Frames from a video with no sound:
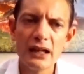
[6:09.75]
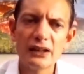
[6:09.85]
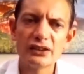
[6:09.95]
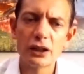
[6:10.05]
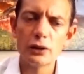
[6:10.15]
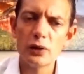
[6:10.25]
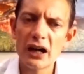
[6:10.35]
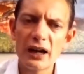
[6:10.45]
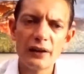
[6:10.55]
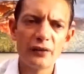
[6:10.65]
So
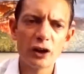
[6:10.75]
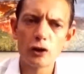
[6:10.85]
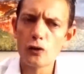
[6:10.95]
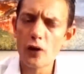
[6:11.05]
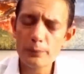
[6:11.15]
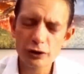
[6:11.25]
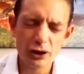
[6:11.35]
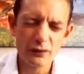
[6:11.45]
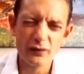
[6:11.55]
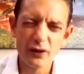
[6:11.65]
the
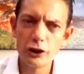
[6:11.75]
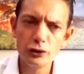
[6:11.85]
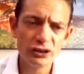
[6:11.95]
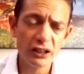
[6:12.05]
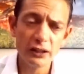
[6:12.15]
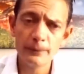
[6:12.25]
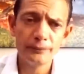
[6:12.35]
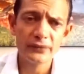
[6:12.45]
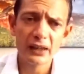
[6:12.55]
corruption, the looting